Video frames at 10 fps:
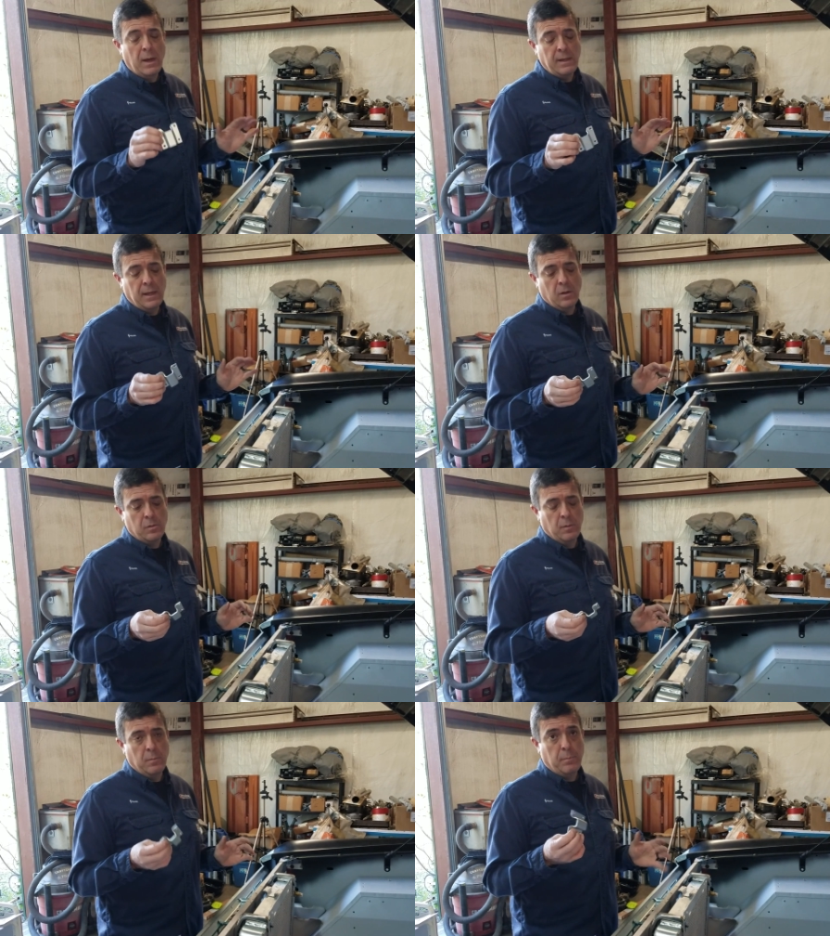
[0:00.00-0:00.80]
radiator
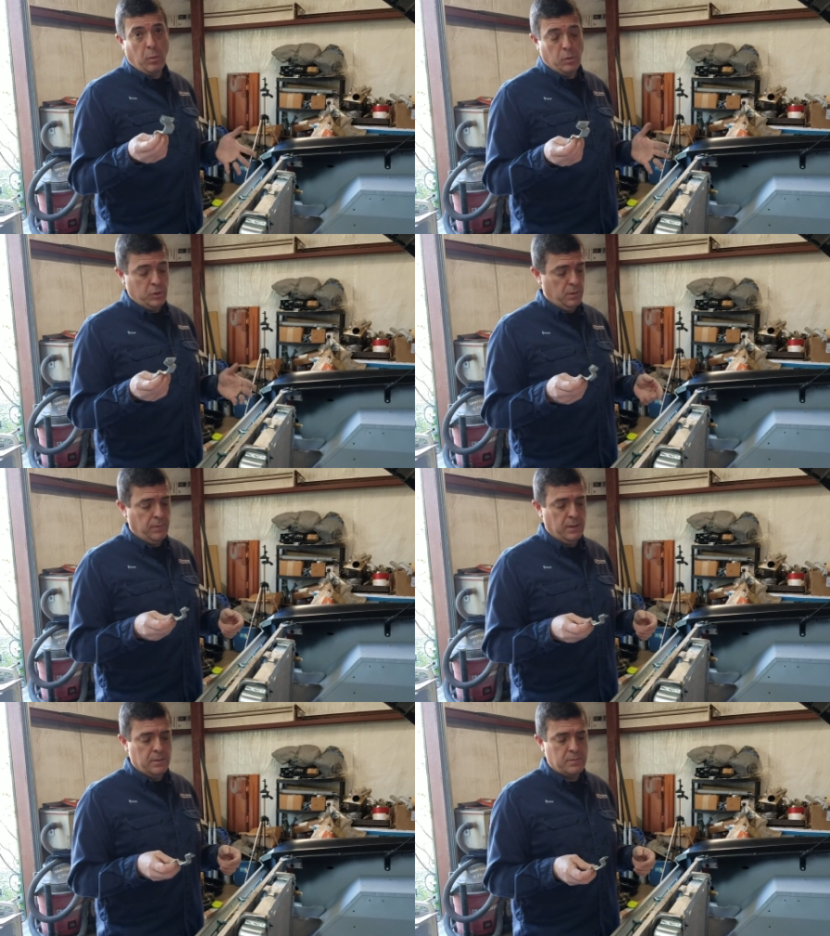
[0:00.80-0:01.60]
portion of
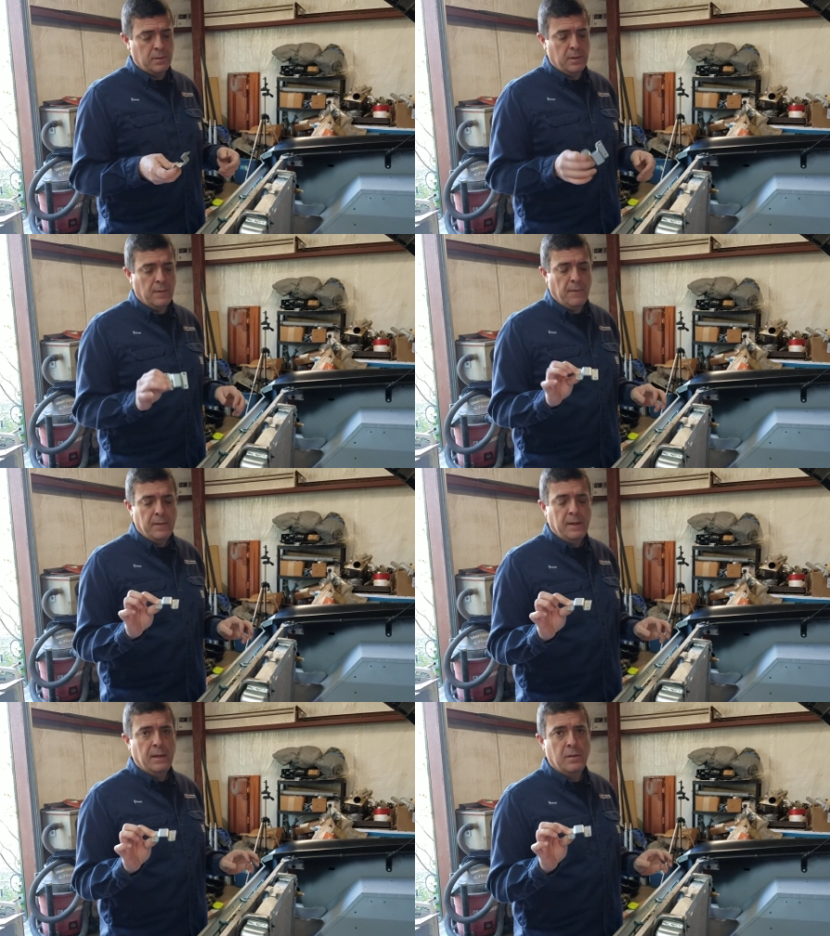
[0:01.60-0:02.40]
this
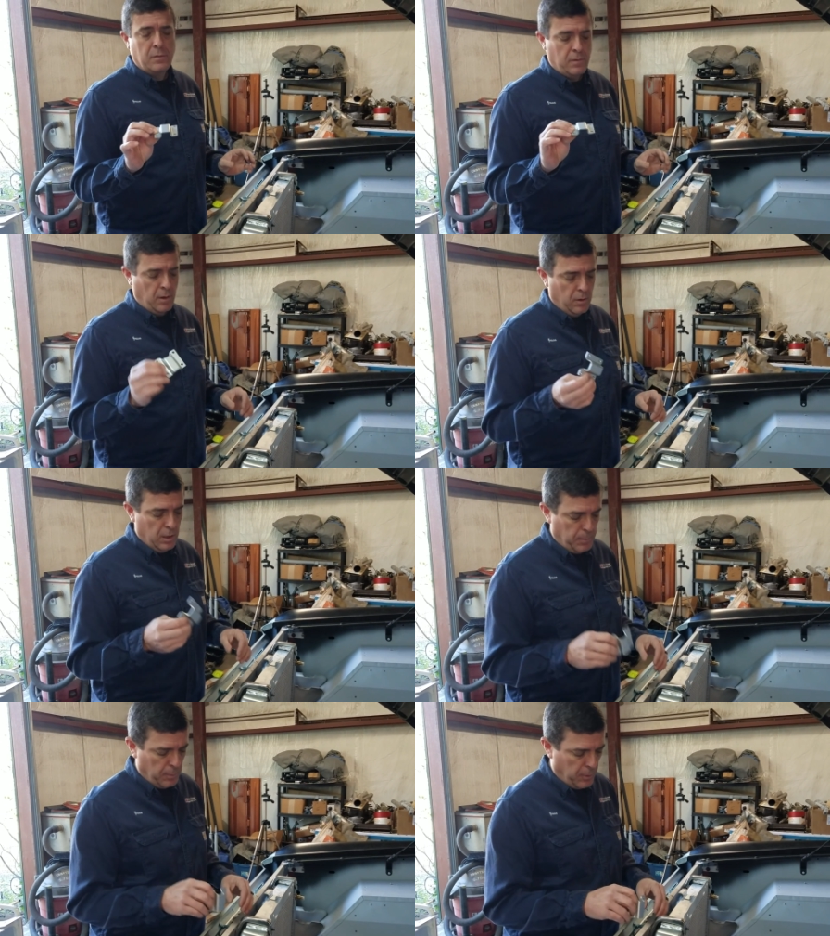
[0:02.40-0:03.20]
is our
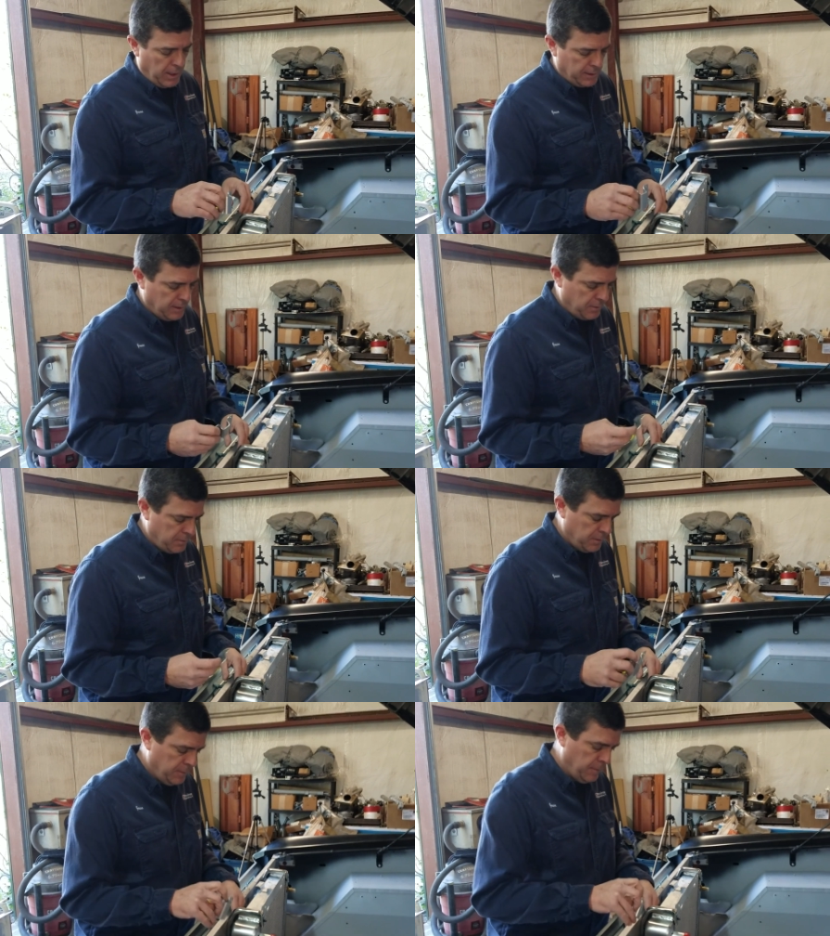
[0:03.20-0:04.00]
upper
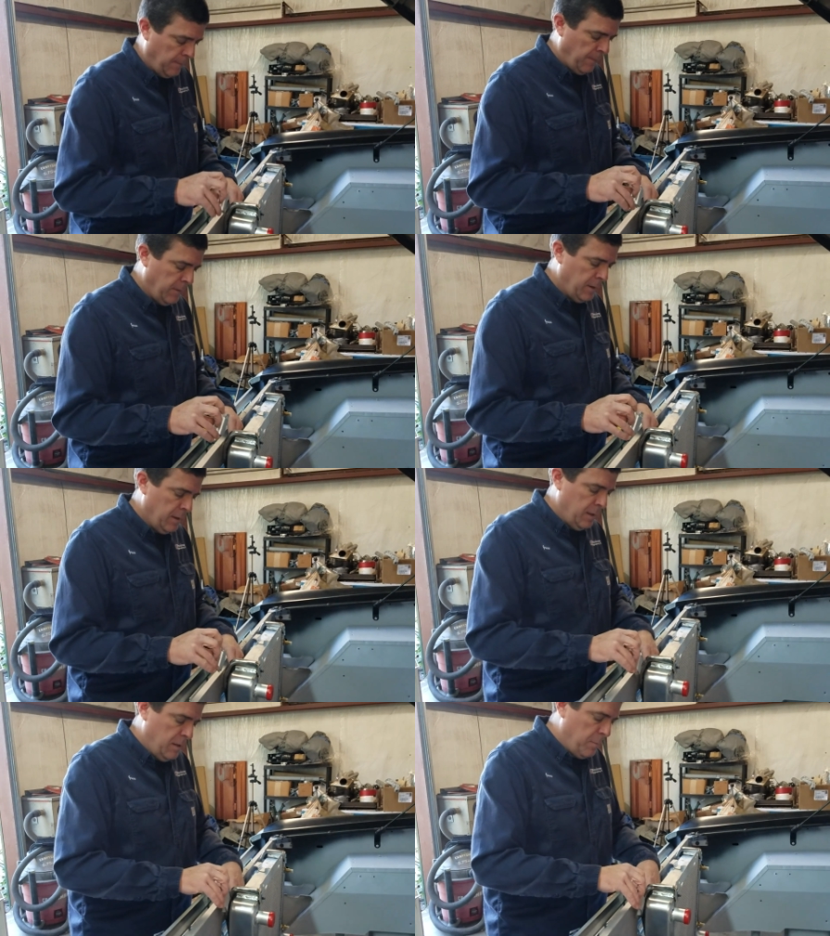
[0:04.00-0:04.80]
brackets.
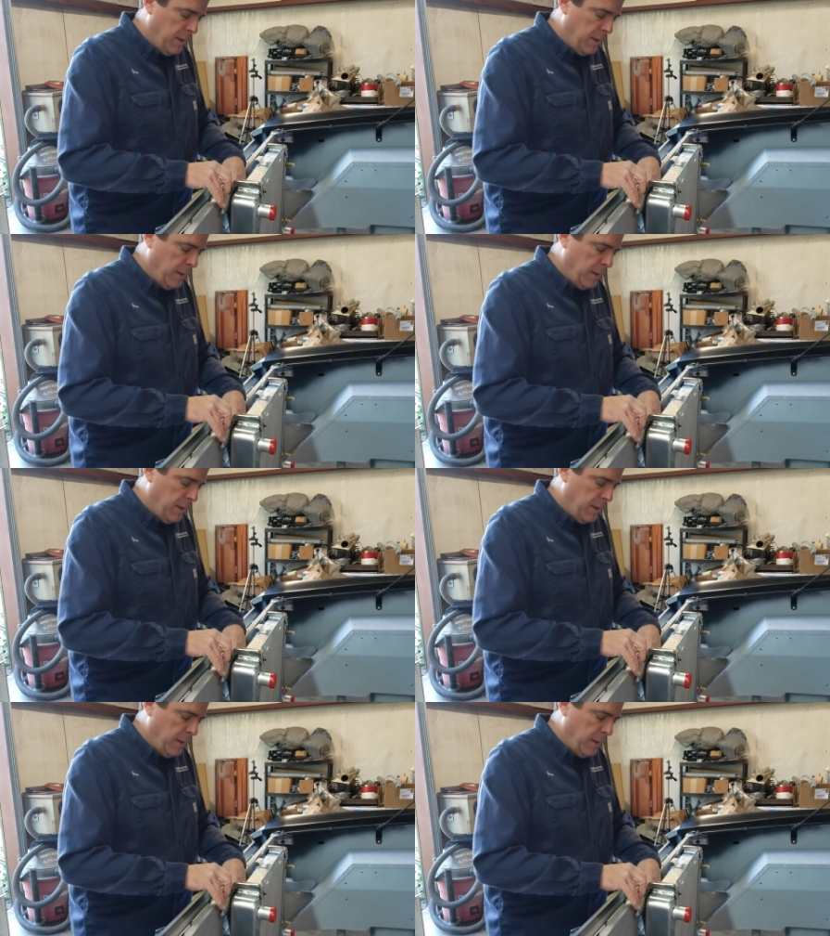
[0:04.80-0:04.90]
And